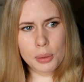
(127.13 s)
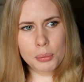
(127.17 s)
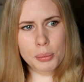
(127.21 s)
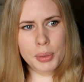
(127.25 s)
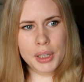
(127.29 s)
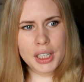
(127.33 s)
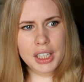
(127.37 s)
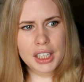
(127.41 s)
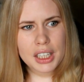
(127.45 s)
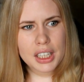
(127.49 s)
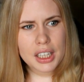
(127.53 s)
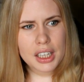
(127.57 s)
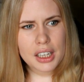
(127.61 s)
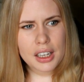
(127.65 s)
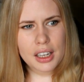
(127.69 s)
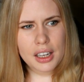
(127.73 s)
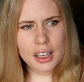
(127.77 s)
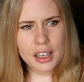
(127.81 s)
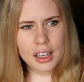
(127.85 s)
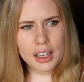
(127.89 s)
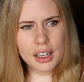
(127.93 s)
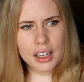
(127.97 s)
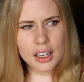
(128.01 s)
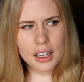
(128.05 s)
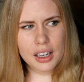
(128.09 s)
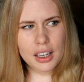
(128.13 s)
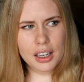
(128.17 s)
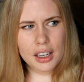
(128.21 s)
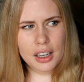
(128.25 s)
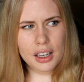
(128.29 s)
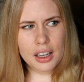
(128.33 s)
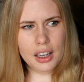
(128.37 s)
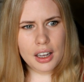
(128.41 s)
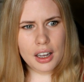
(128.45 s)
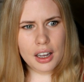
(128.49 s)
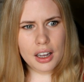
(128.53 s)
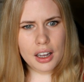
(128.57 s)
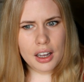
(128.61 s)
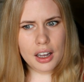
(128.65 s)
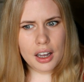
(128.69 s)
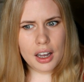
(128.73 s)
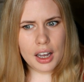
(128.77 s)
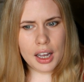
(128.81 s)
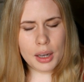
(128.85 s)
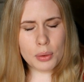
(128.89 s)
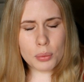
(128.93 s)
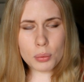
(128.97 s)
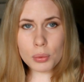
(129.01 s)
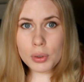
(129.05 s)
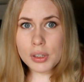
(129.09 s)
But
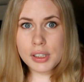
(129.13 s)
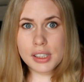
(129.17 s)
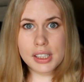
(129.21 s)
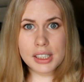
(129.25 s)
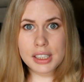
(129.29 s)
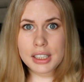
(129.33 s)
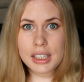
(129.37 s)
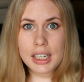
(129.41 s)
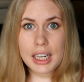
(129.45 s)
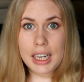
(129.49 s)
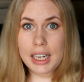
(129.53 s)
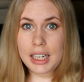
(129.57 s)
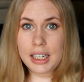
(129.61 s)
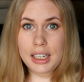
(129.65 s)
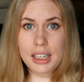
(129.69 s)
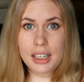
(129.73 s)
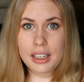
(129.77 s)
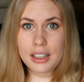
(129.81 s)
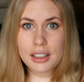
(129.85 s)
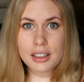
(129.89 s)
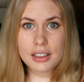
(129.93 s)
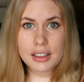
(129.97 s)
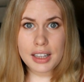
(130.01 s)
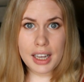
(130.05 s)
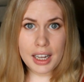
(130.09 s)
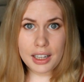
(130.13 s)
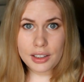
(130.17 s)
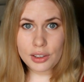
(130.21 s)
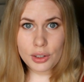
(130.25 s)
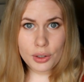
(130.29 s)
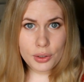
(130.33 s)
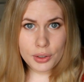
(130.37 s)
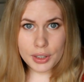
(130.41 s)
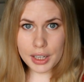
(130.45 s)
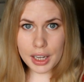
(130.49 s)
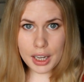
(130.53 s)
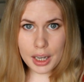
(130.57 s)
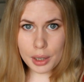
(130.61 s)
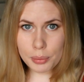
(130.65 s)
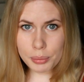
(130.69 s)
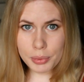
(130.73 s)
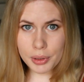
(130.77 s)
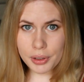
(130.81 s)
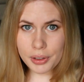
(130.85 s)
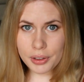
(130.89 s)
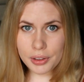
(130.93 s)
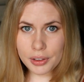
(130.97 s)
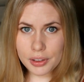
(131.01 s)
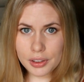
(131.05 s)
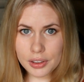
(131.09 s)
I wasn't eating that low carb
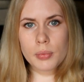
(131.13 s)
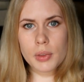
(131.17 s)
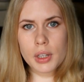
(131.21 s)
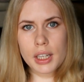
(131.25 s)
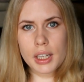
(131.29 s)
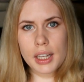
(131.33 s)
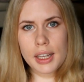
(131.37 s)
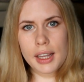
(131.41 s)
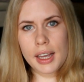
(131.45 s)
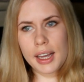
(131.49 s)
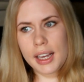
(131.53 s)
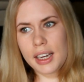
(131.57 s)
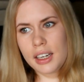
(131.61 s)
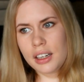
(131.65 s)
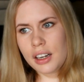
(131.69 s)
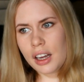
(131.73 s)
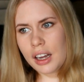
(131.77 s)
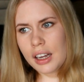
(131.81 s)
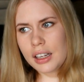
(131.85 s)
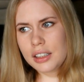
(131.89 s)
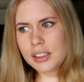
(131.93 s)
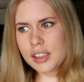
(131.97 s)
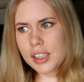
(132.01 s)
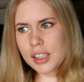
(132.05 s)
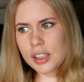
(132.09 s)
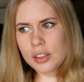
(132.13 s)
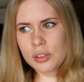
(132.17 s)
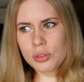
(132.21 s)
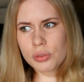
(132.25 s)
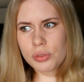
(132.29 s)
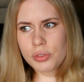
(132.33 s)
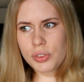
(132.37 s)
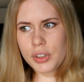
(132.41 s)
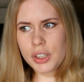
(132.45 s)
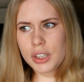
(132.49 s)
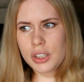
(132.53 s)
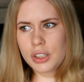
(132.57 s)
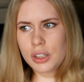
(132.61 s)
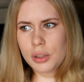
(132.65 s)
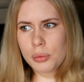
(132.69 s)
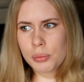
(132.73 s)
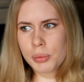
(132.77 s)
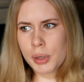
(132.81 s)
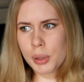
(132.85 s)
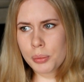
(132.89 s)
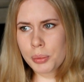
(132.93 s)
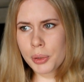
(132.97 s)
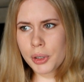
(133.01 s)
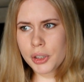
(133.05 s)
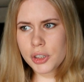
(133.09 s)
though and I didn't feel that
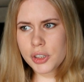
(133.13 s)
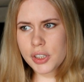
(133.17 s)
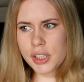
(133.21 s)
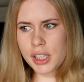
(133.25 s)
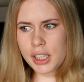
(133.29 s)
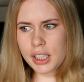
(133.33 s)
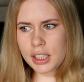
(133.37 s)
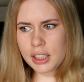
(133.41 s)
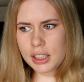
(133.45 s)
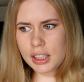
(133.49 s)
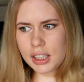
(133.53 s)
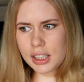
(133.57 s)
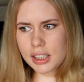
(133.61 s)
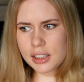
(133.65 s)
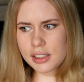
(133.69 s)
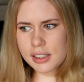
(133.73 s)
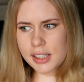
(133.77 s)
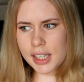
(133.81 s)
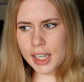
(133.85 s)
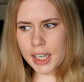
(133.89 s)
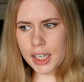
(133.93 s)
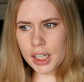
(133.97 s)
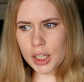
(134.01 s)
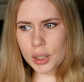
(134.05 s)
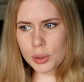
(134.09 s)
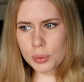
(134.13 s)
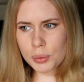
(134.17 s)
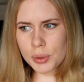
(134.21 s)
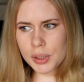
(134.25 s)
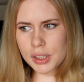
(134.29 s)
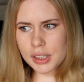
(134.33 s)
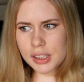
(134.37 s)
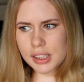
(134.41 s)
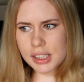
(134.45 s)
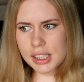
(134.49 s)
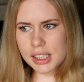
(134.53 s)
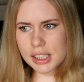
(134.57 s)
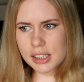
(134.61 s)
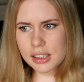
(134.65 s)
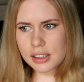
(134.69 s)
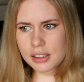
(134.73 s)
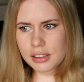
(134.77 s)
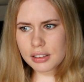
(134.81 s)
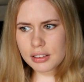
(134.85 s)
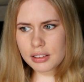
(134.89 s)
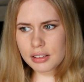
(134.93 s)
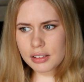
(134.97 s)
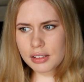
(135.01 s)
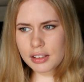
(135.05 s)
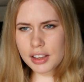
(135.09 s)
my protein intake was
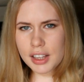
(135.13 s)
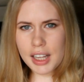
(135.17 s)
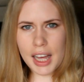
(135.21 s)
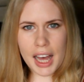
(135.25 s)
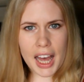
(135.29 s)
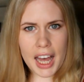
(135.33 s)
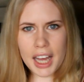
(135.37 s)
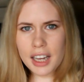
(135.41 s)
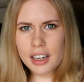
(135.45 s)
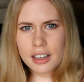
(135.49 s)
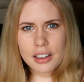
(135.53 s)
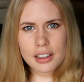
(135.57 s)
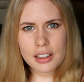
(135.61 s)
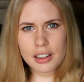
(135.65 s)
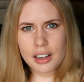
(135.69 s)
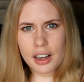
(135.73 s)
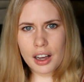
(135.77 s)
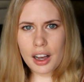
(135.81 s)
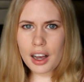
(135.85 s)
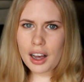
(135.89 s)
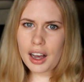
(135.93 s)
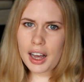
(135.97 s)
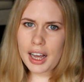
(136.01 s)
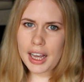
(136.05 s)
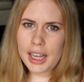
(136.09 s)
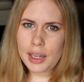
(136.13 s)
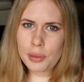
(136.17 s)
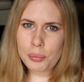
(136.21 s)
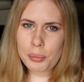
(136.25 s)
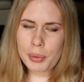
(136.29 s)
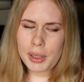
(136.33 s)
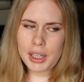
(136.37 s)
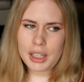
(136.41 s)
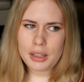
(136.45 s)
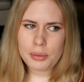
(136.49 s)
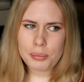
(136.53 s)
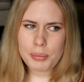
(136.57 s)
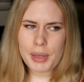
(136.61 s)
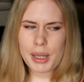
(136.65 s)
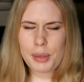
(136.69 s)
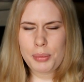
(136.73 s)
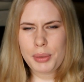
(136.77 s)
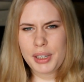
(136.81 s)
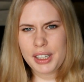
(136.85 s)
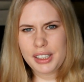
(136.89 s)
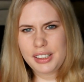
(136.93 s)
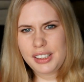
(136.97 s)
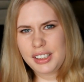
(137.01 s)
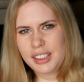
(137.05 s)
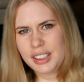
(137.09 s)
that high but
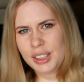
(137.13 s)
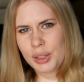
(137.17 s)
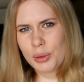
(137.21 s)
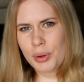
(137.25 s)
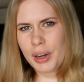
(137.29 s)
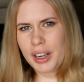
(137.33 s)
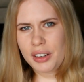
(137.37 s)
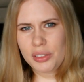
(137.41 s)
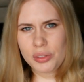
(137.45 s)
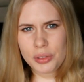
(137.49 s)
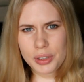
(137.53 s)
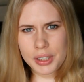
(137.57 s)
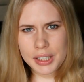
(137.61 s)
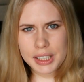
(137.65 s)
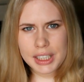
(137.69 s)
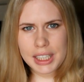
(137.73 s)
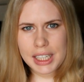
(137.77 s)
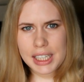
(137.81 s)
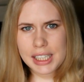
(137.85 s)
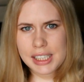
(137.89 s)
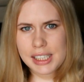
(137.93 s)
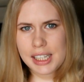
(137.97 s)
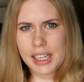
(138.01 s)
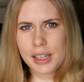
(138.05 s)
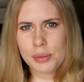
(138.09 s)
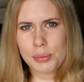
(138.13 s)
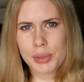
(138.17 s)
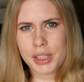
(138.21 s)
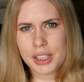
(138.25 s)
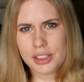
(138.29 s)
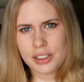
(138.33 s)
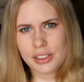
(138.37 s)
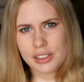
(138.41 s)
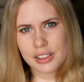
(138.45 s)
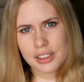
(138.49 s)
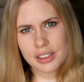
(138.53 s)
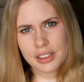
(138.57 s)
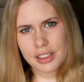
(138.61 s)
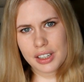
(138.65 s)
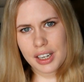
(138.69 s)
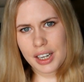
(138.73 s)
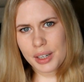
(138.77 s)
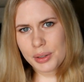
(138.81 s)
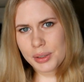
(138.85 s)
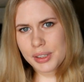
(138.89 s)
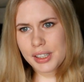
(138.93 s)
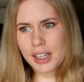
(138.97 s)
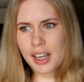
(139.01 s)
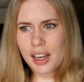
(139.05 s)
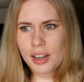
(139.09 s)
maybe I didn't quite realize how much I
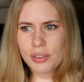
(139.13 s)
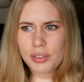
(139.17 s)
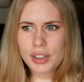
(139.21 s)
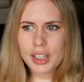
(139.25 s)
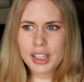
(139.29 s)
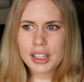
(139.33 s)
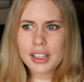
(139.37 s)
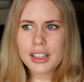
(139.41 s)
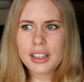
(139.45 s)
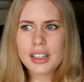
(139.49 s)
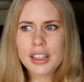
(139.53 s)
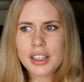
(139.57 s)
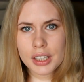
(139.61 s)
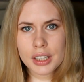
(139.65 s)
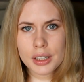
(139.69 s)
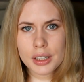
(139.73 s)
was having.